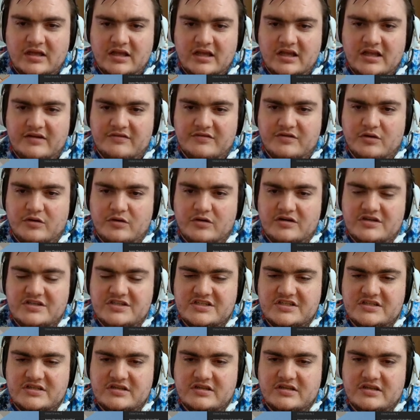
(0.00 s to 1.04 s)
And of
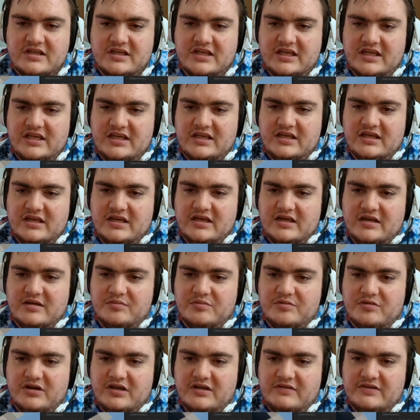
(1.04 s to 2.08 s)
course, the
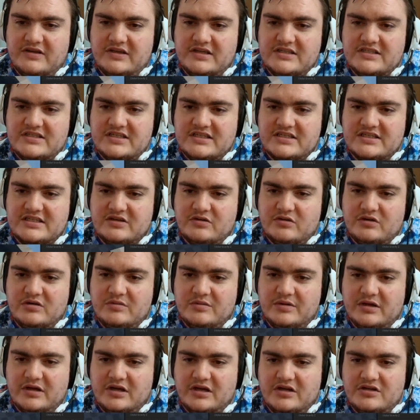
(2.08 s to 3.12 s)
previs isn't going to
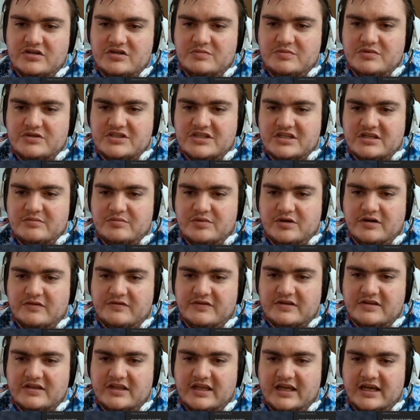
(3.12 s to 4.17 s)
be 100%
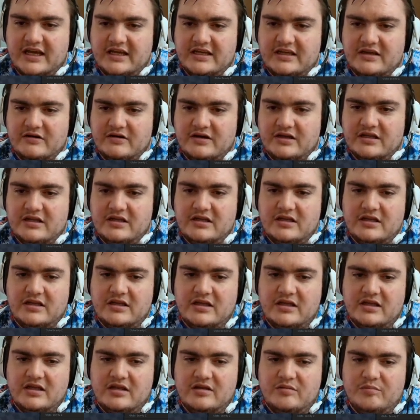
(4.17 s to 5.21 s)
perfectly accurate,
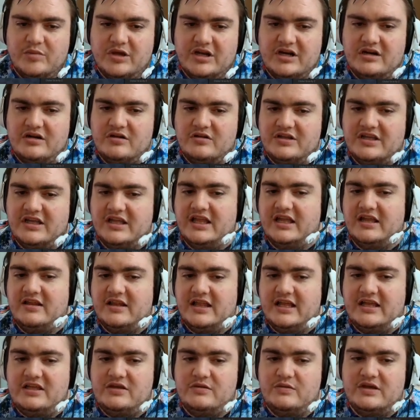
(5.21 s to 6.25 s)
but it'll
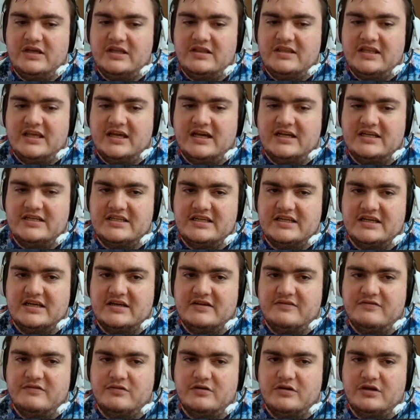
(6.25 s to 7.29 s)
let you get the
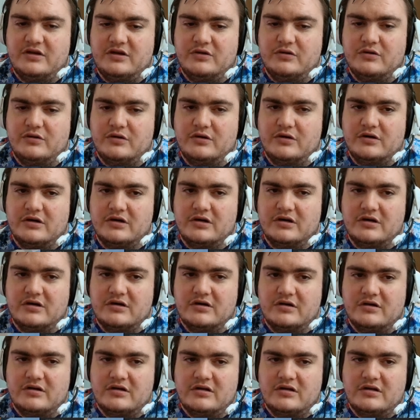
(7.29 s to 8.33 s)
idea for your
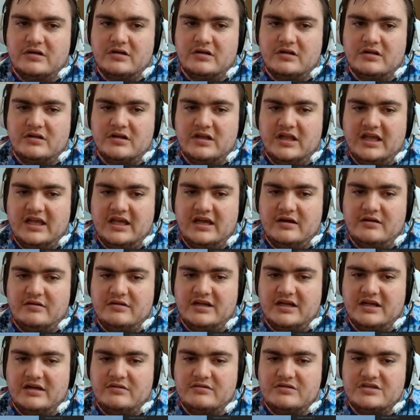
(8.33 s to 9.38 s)
layout
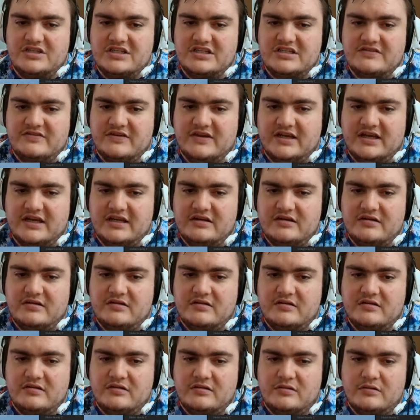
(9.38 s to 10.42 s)
down just fine.
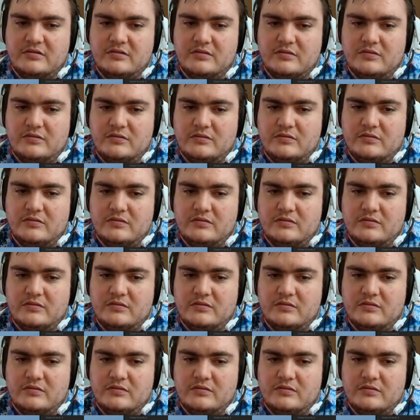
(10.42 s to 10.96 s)
Ooh.